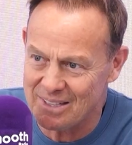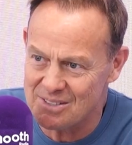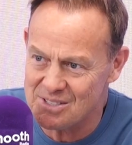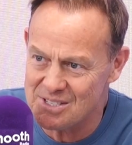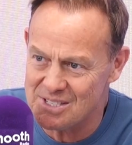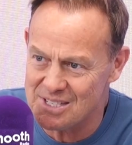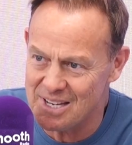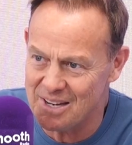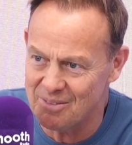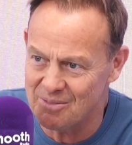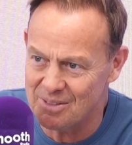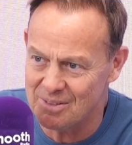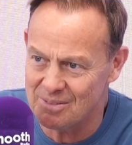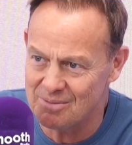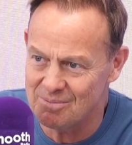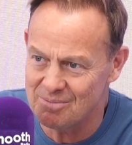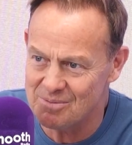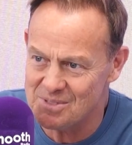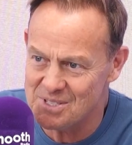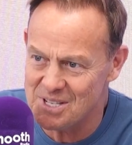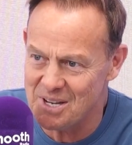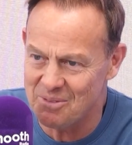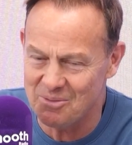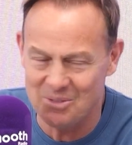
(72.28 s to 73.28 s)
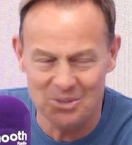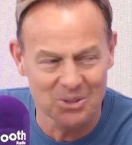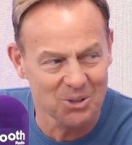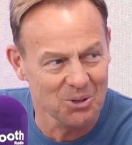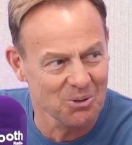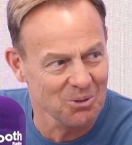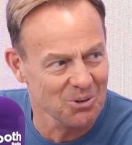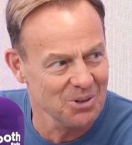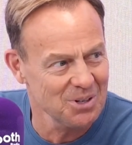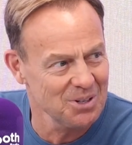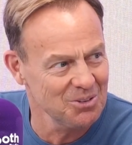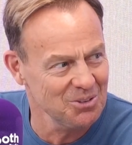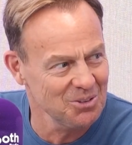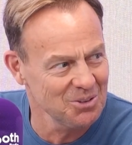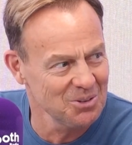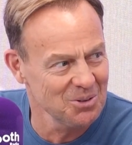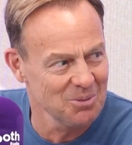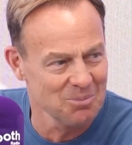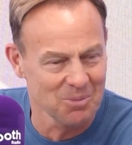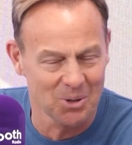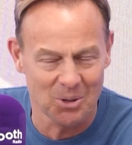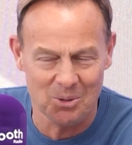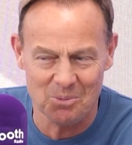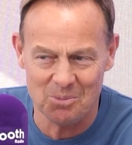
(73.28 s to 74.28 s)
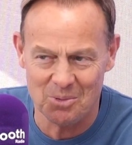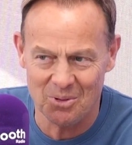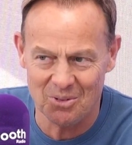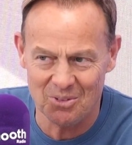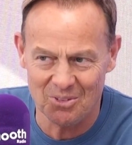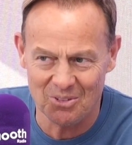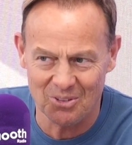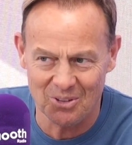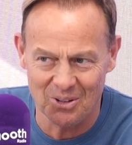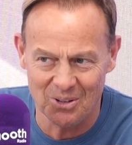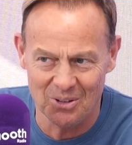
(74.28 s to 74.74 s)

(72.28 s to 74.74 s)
seven degrees at the moment. So,